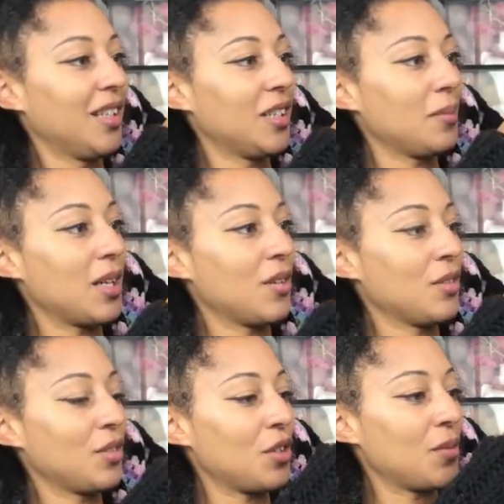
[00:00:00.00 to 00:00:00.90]
let me
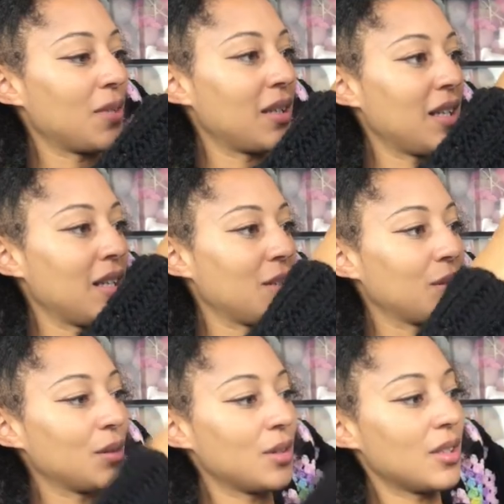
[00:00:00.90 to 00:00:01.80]
undo my
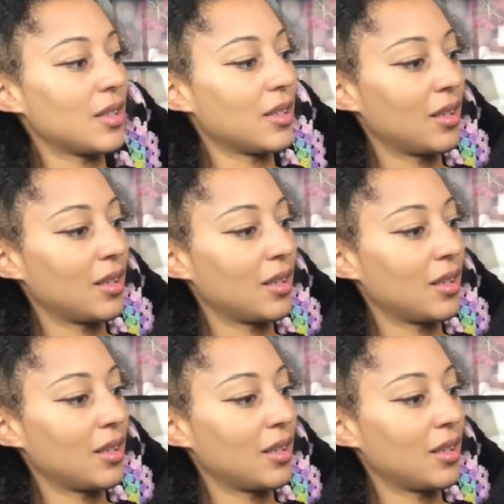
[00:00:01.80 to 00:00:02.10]
needles.